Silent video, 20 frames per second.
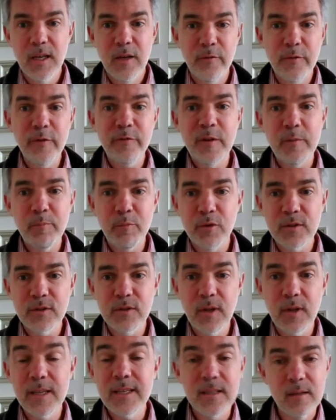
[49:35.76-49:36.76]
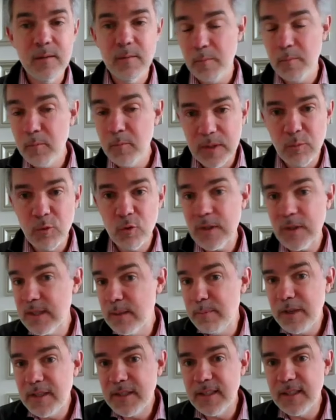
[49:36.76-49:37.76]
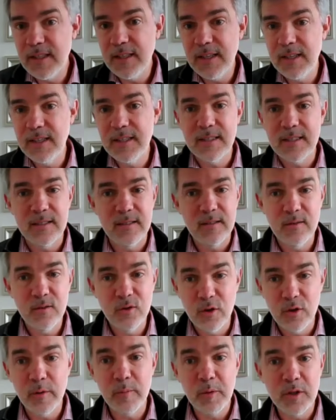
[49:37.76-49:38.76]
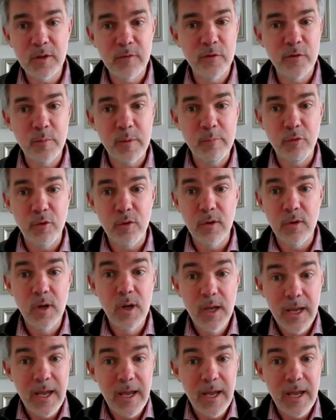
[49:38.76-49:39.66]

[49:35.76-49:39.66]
50%. Democracy, basically, it's government of the people.